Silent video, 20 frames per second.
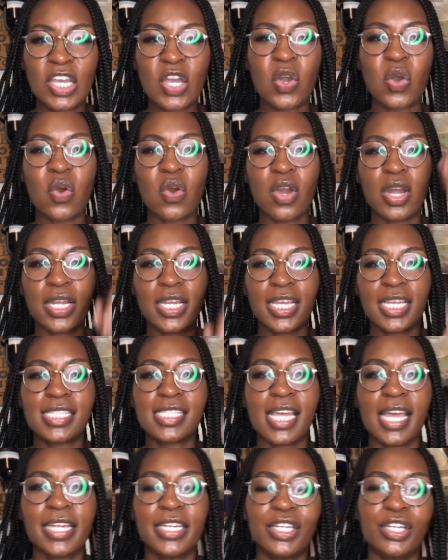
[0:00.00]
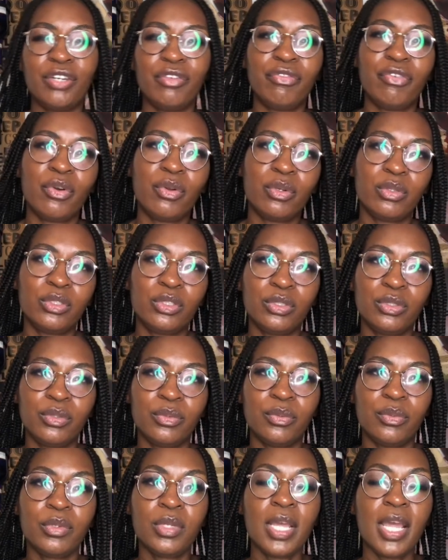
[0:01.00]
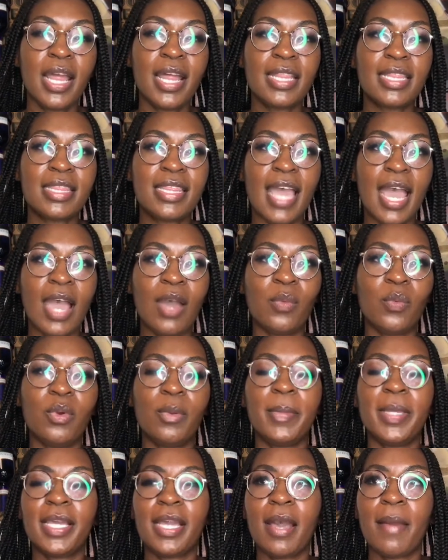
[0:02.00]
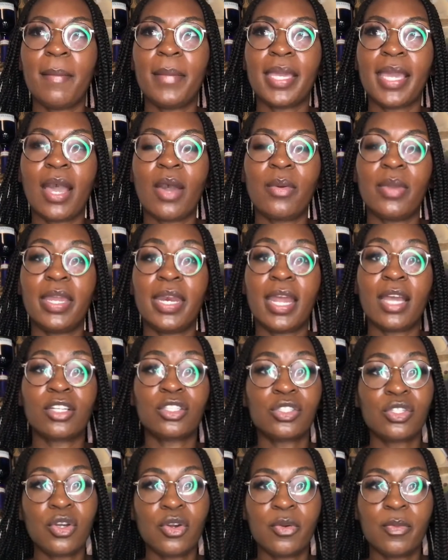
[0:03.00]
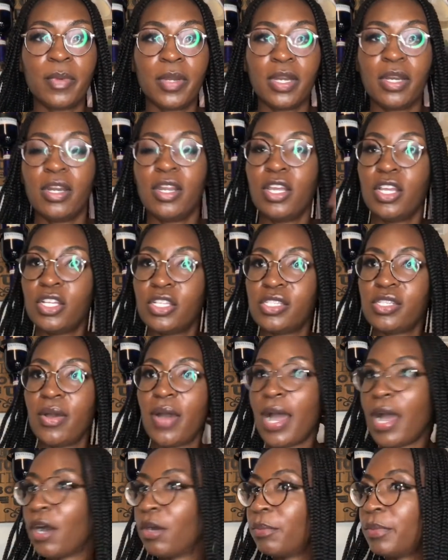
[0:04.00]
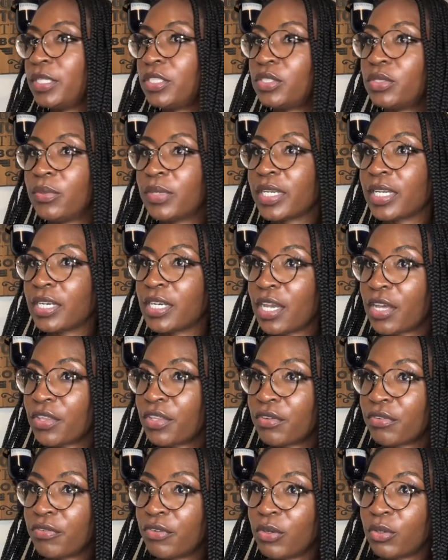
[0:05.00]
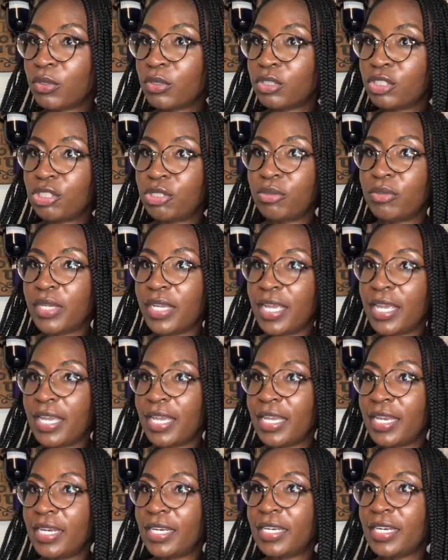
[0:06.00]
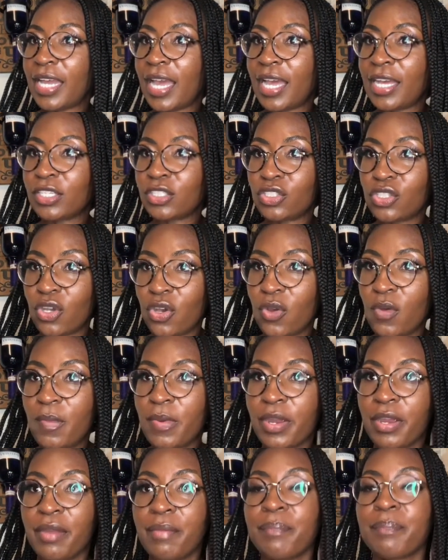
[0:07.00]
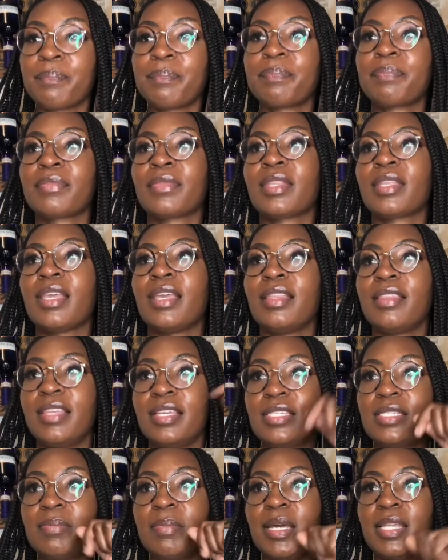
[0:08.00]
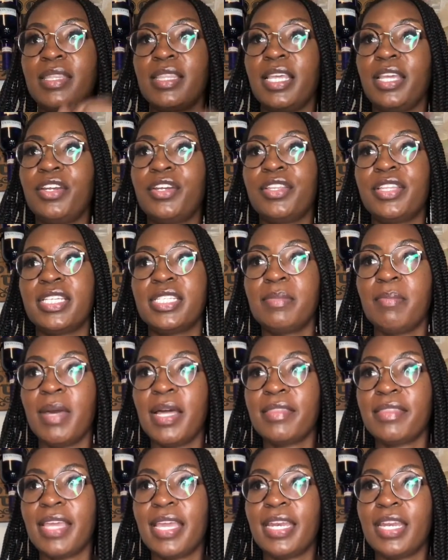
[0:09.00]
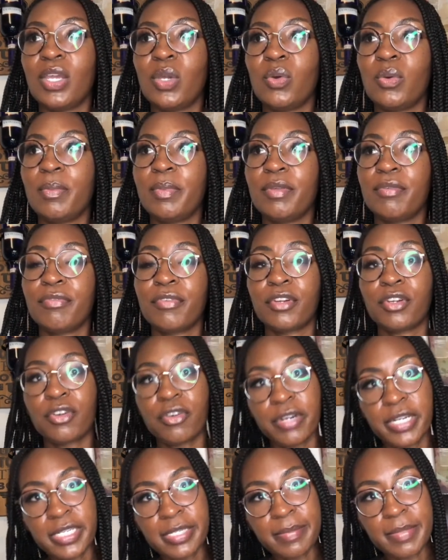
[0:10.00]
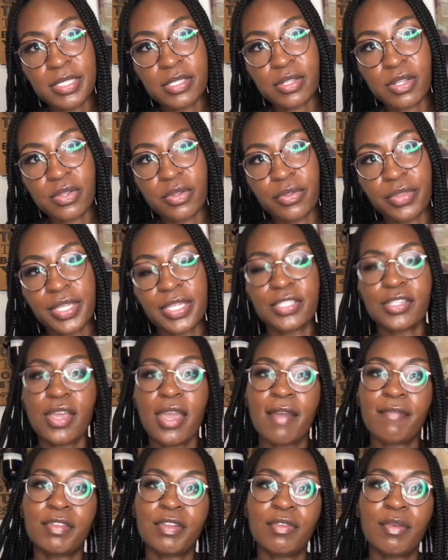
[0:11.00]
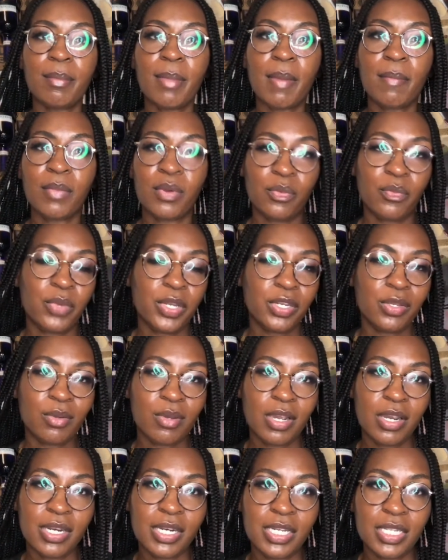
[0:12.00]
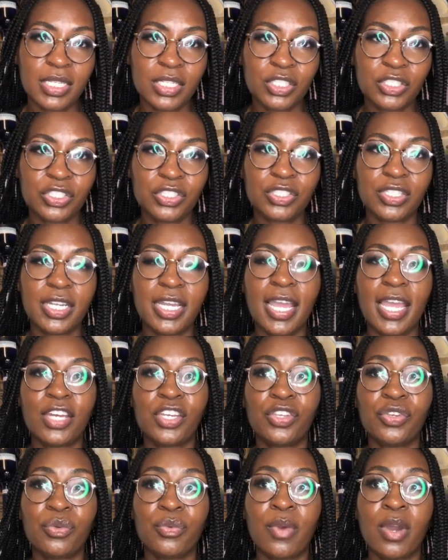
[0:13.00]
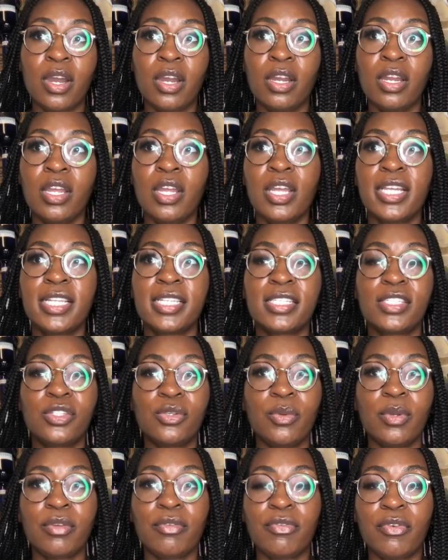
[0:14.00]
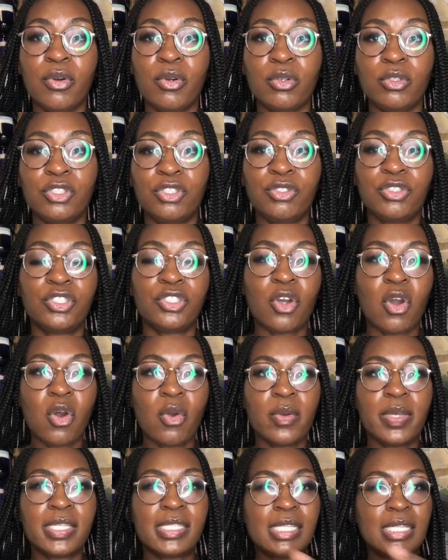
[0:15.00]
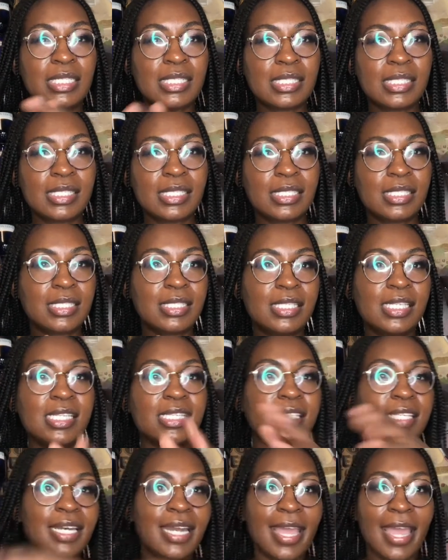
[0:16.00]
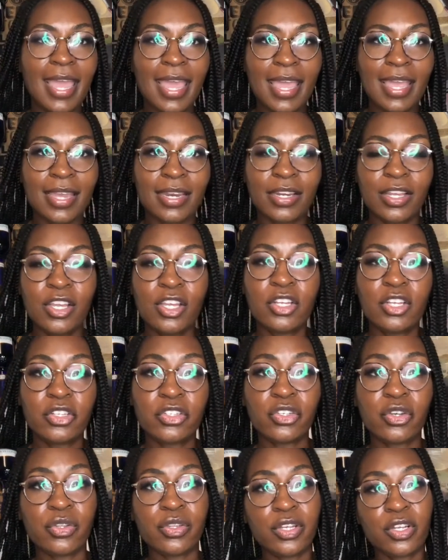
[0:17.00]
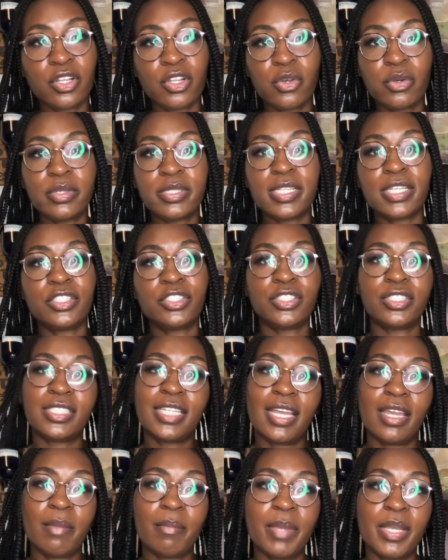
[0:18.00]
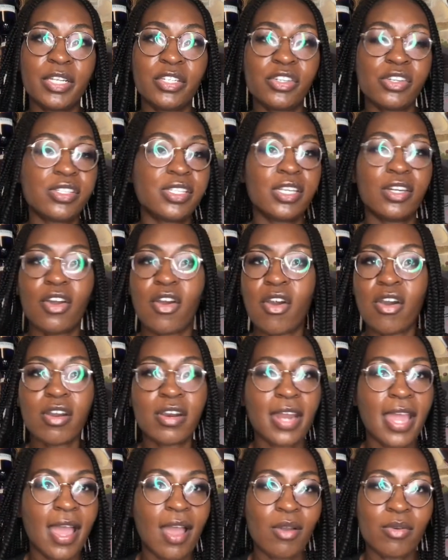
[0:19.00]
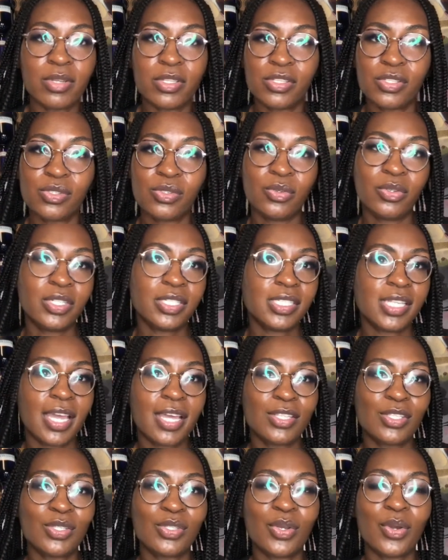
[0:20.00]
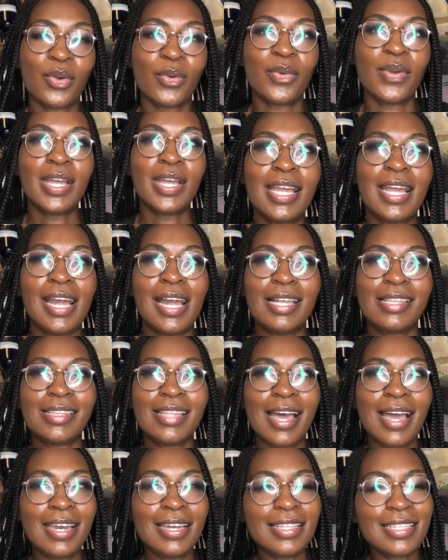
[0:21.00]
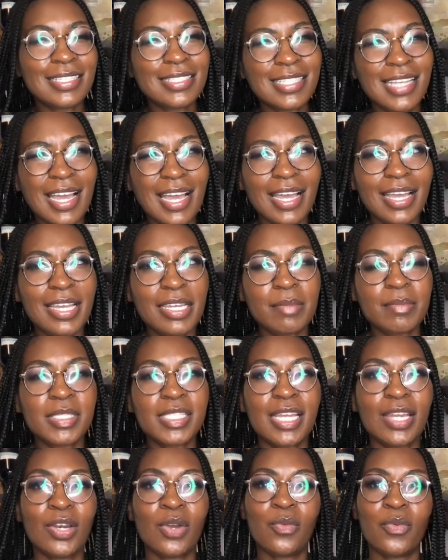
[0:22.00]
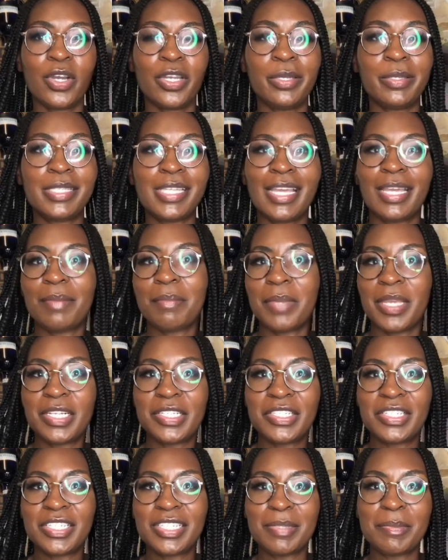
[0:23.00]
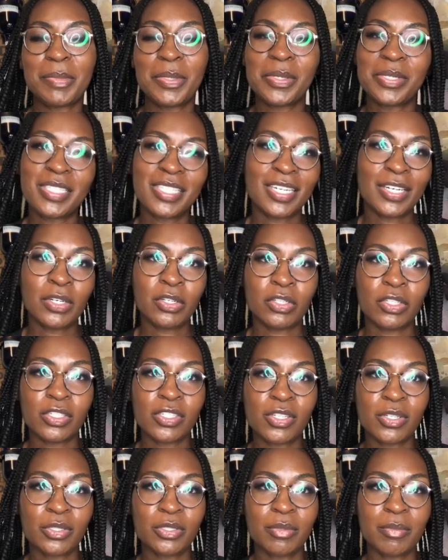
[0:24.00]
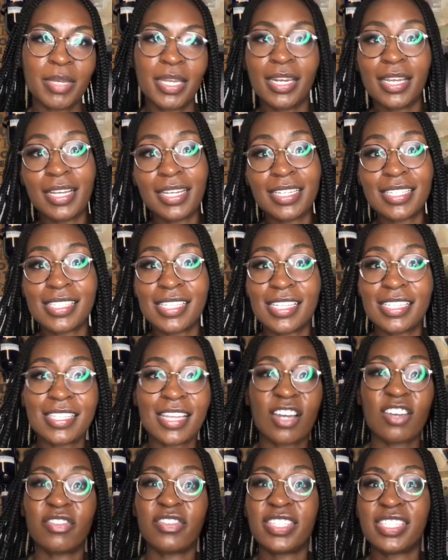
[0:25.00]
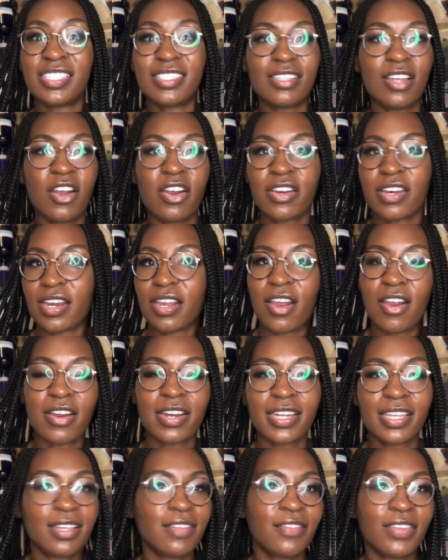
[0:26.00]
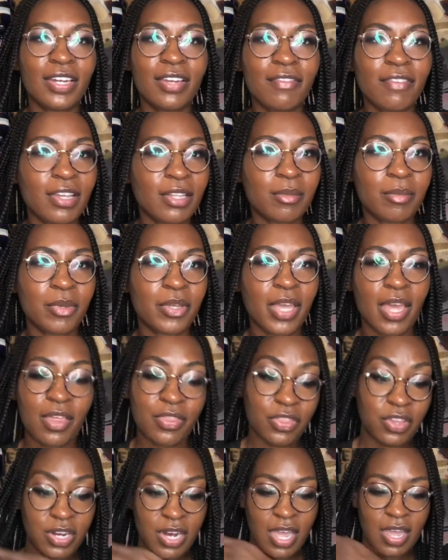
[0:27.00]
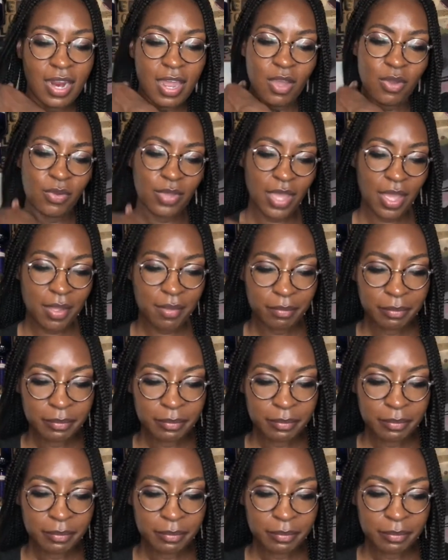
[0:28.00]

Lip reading: August, I did a photo shoot that will be coming out in October. So I'll be doing another photo shoot in October this month, later this month, and it will be for Christmas clothing. So you have to remember, when you are in an industry and you are doing photo shoots, you're always a season ahead. So the clothes that you're taking pictures in aren't out in stores yet. So a lot of the times they don't want you taking pictures and posting it on your social media because these outfits aren't even available yet. They're not out yet.